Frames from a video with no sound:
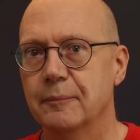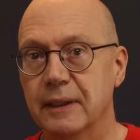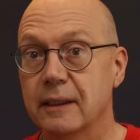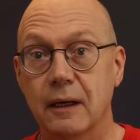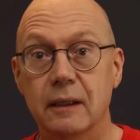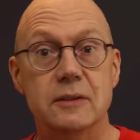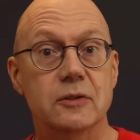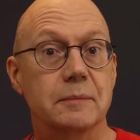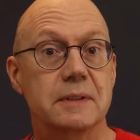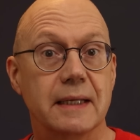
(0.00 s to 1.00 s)
but it can't
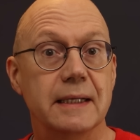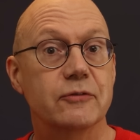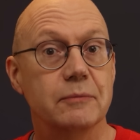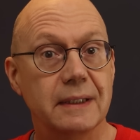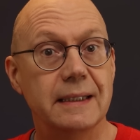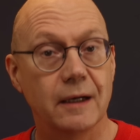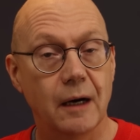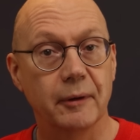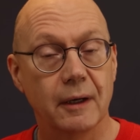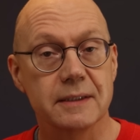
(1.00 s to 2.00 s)
stop states from
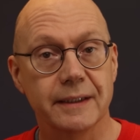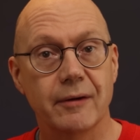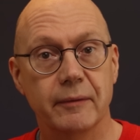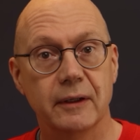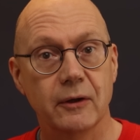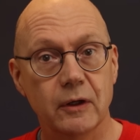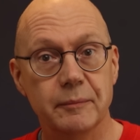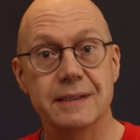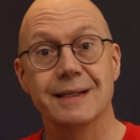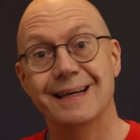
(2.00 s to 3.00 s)
decarbonising their own
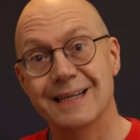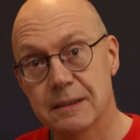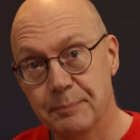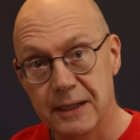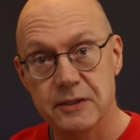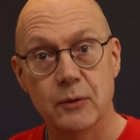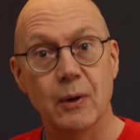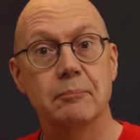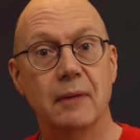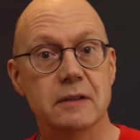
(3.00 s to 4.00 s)
economies, especially
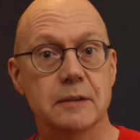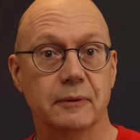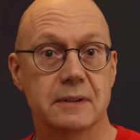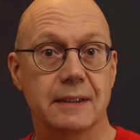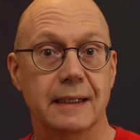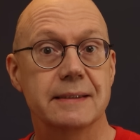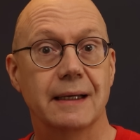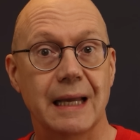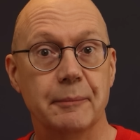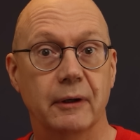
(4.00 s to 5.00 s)
when multiple states
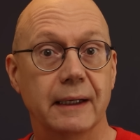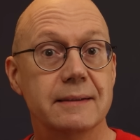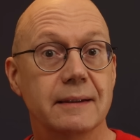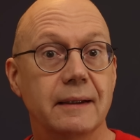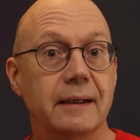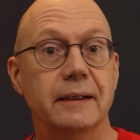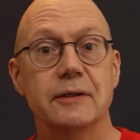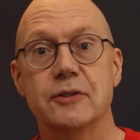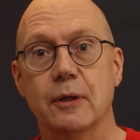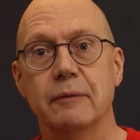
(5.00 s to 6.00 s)
collaborate in
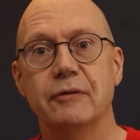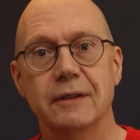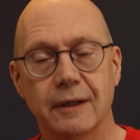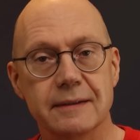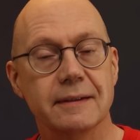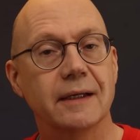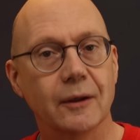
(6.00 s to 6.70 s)
a show of united